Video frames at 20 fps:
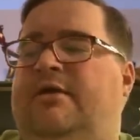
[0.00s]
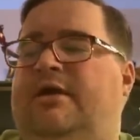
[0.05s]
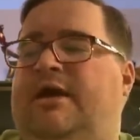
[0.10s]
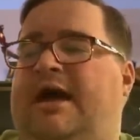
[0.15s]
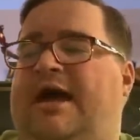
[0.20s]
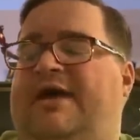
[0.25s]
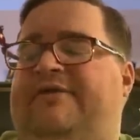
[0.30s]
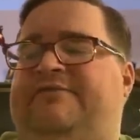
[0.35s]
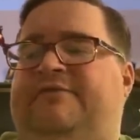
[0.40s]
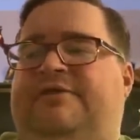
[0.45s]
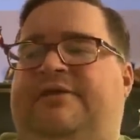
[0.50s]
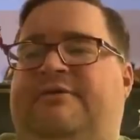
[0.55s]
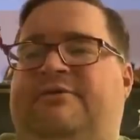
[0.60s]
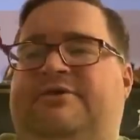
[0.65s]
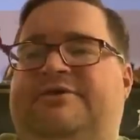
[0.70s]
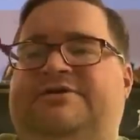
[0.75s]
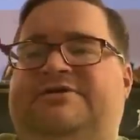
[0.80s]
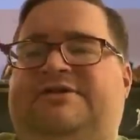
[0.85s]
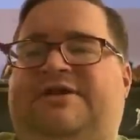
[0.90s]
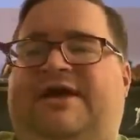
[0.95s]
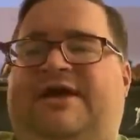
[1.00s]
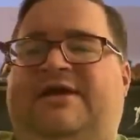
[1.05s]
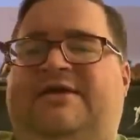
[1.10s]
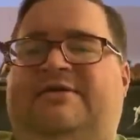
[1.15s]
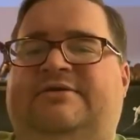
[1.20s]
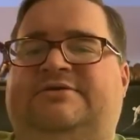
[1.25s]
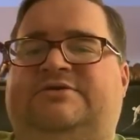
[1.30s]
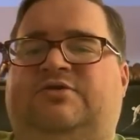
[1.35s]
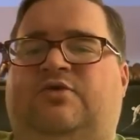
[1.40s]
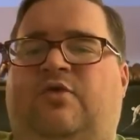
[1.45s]
after they released like
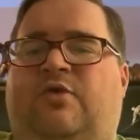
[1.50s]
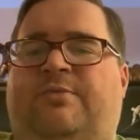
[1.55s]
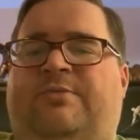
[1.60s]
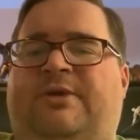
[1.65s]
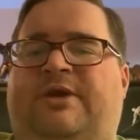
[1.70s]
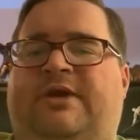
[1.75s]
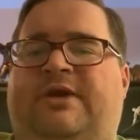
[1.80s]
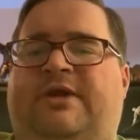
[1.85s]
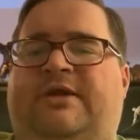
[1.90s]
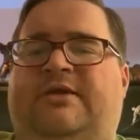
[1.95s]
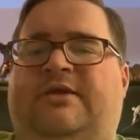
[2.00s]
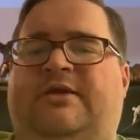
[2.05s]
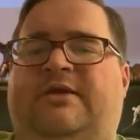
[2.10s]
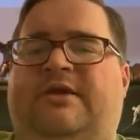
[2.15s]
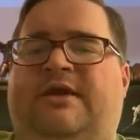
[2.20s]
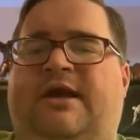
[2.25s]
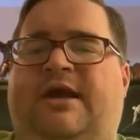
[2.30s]
Scorpion